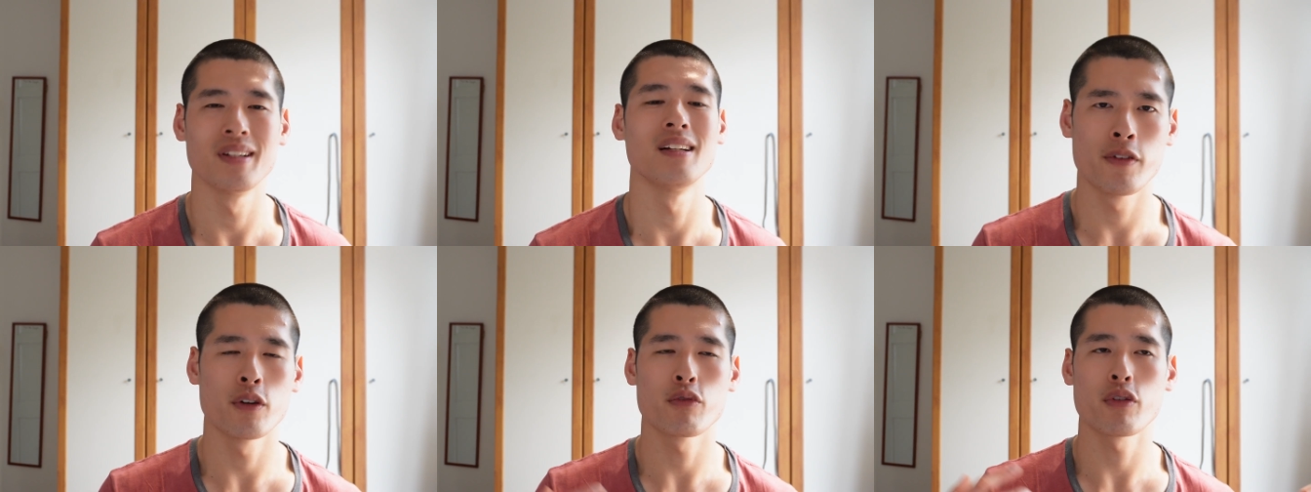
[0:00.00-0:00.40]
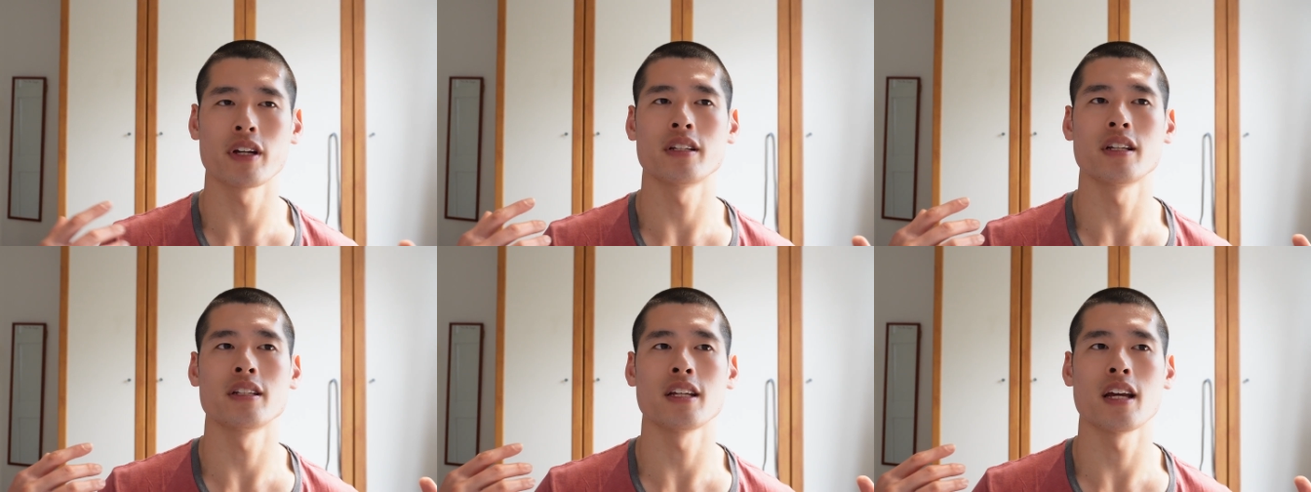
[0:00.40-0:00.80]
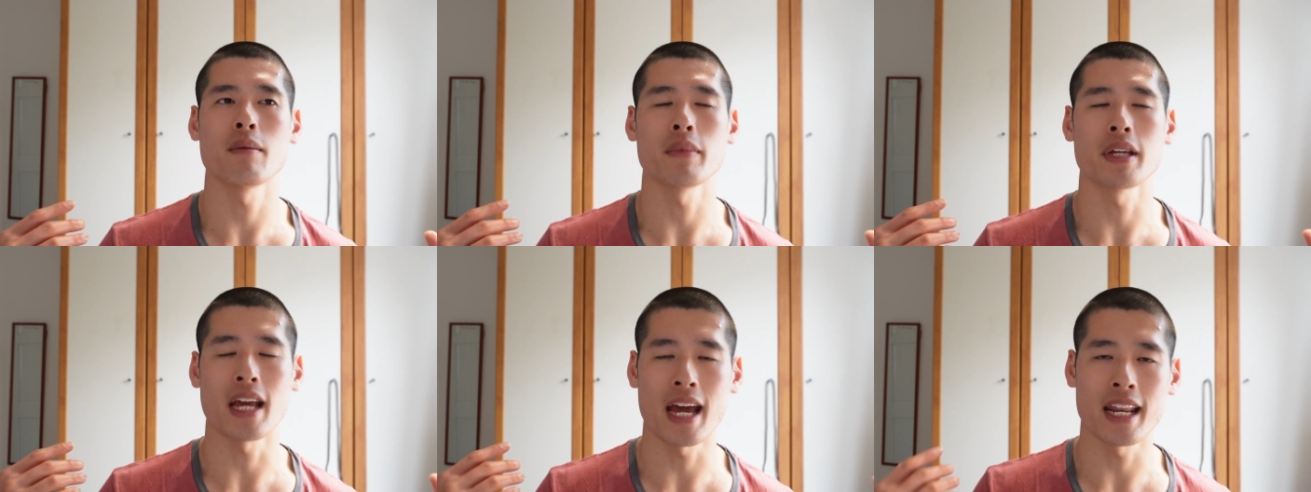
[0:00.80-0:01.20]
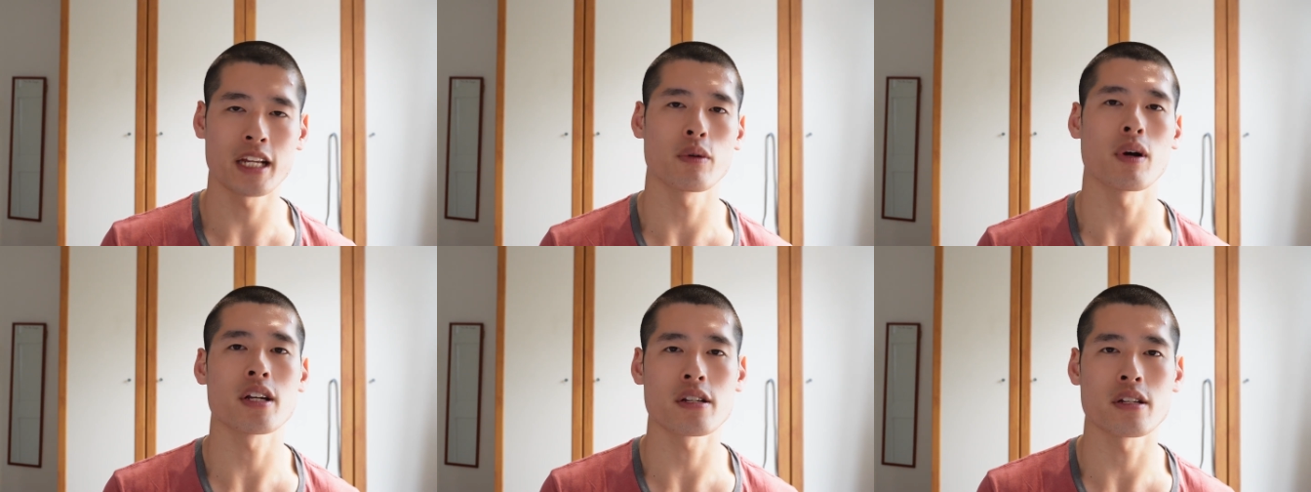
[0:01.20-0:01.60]
Feel free to DM me any
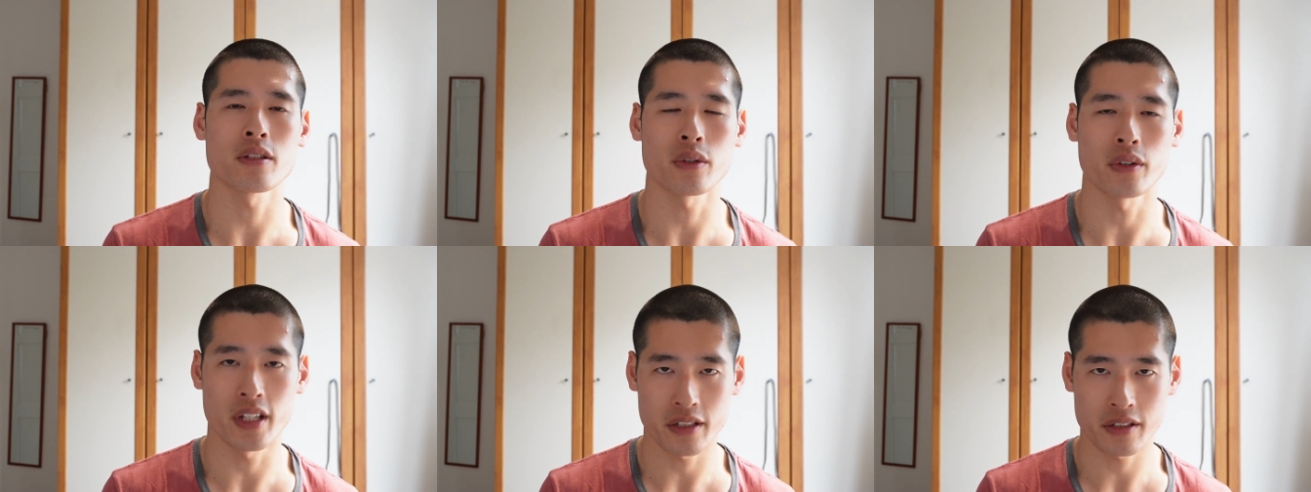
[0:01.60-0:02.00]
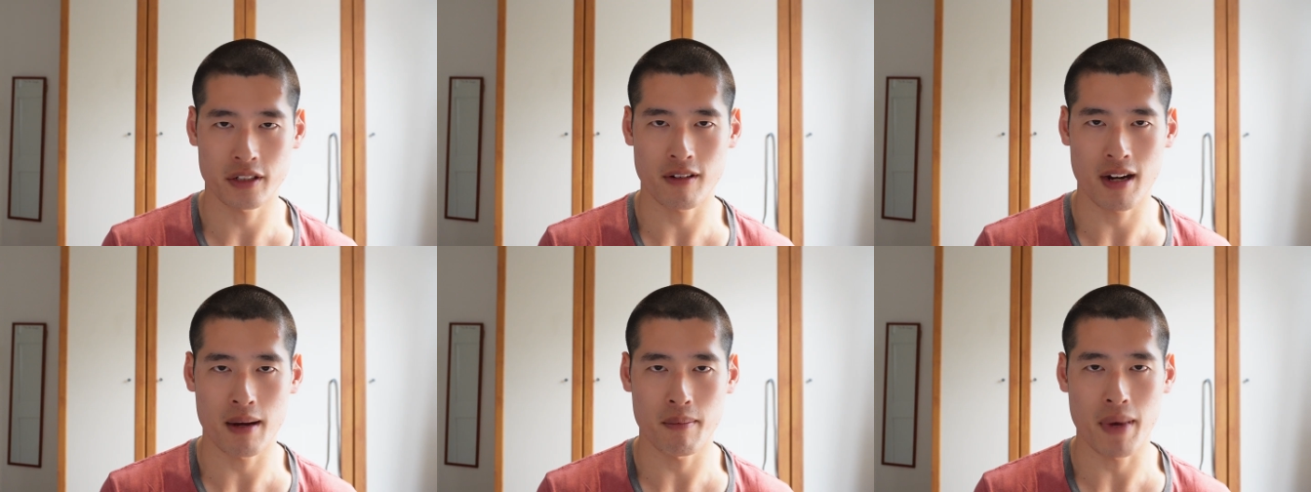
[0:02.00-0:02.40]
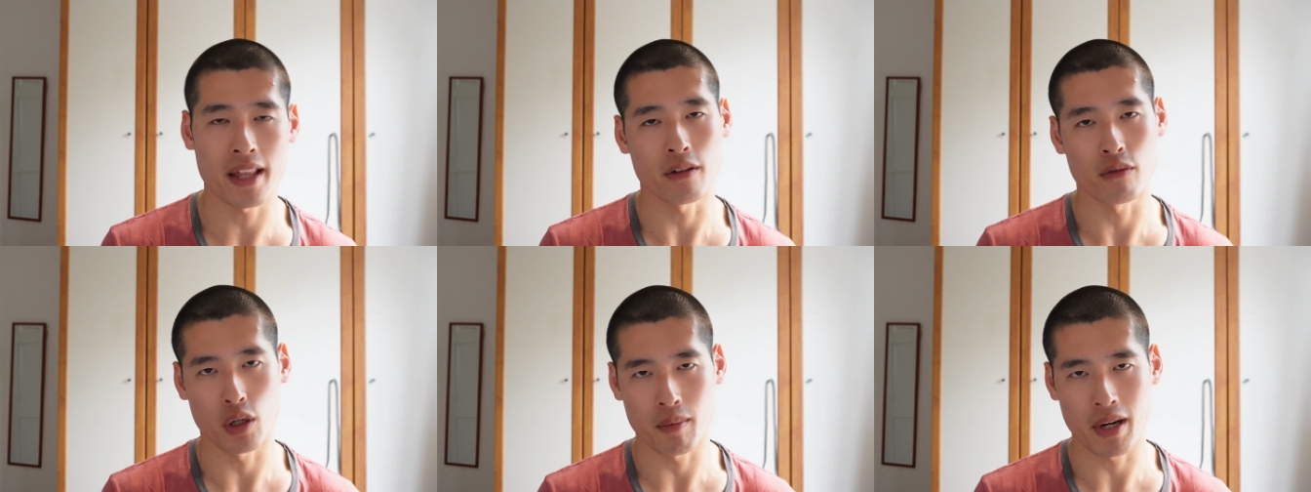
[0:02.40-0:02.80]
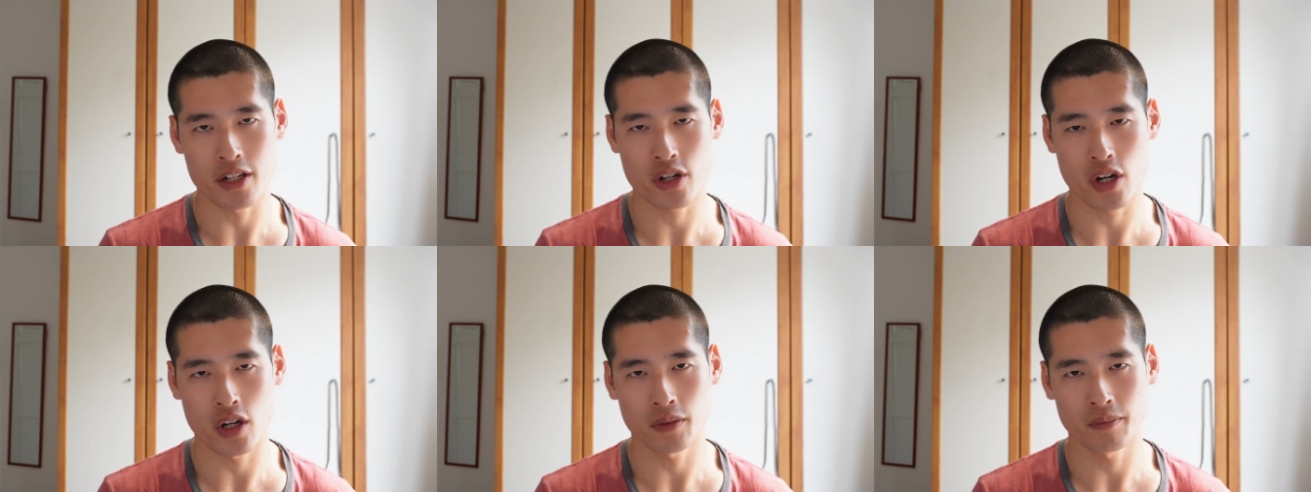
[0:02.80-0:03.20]
questions on Instagram at
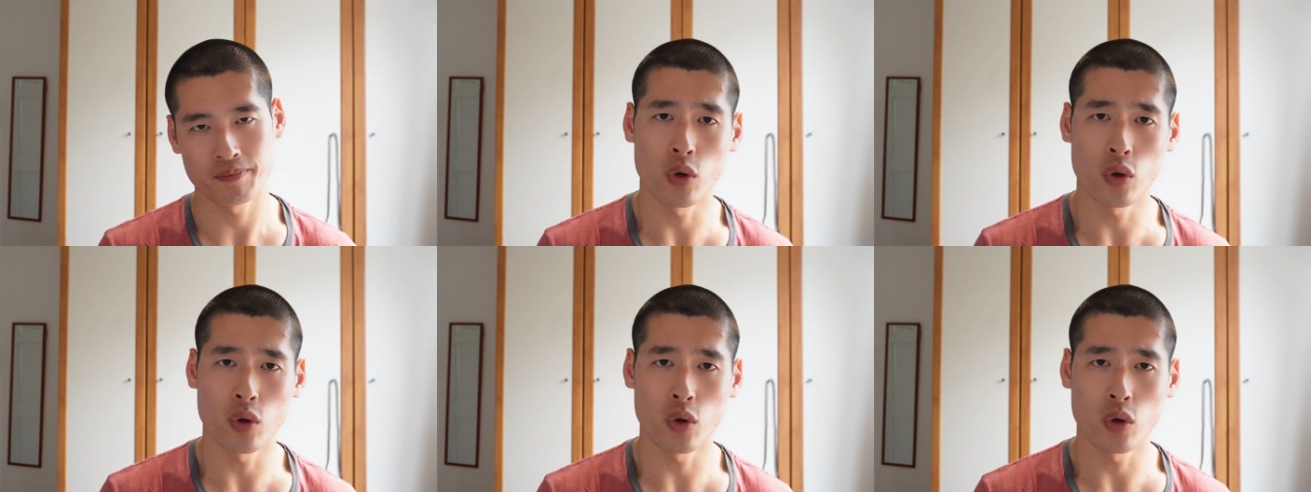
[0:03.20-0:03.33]
@TheRealMattChong,